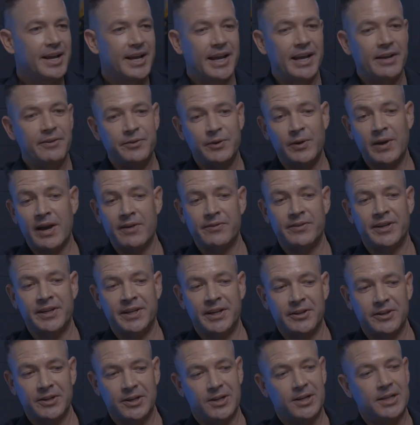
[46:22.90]
If you have
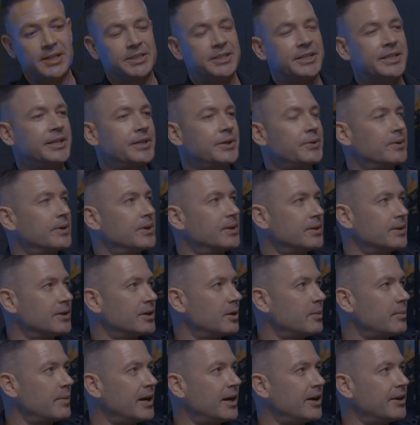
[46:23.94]
any other content you want to
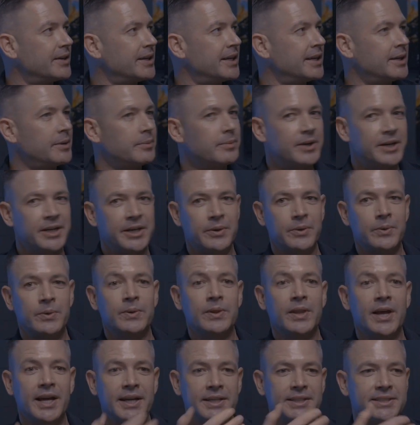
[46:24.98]
learn about, anybody you
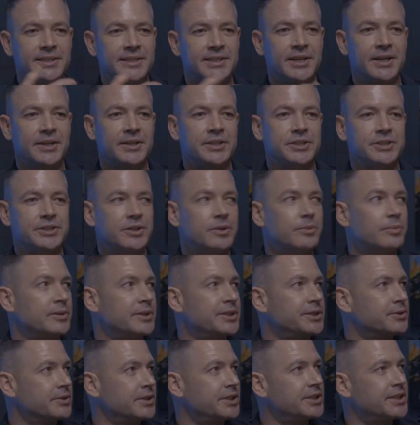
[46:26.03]
would like to see on the show,
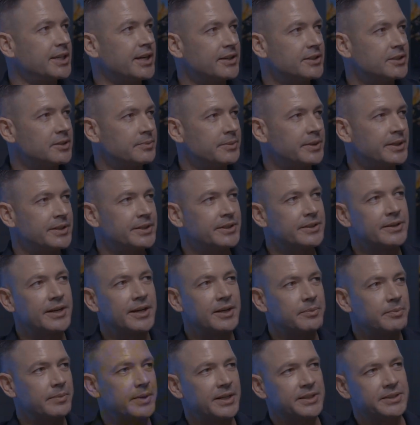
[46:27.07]
please reach out to me,
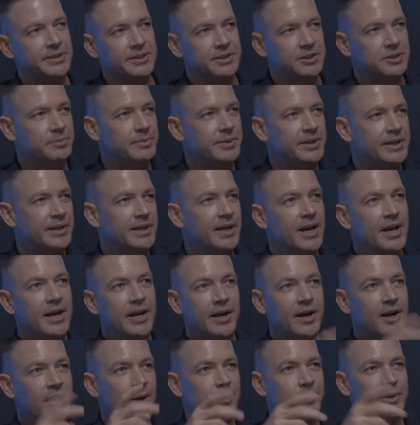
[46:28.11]
direct message me,
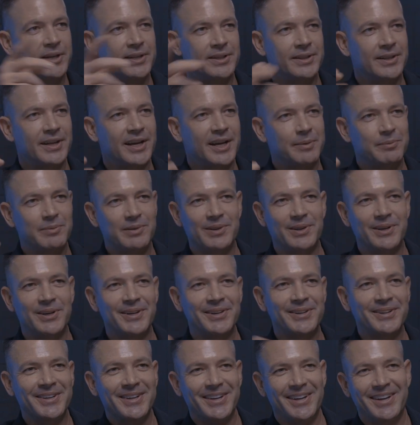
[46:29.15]
comment and like
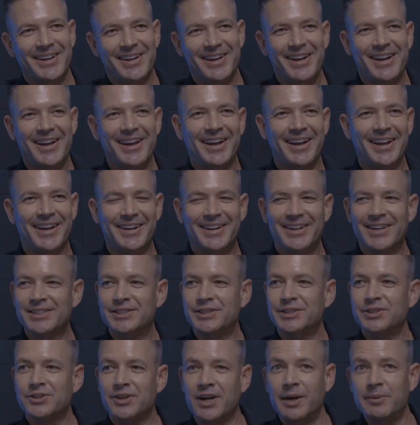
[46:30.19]
below, and
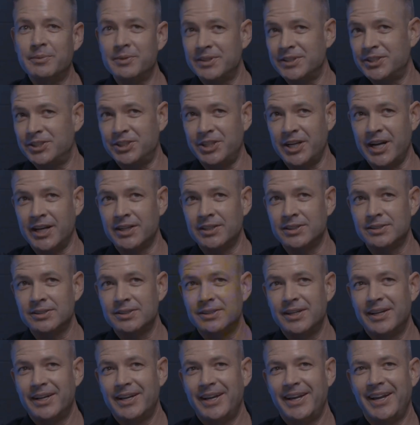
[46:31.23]
subscribe to this
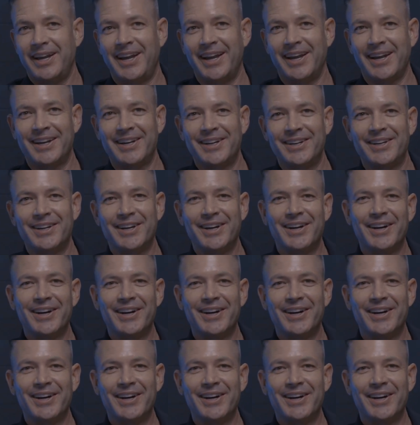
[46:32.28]
channel, and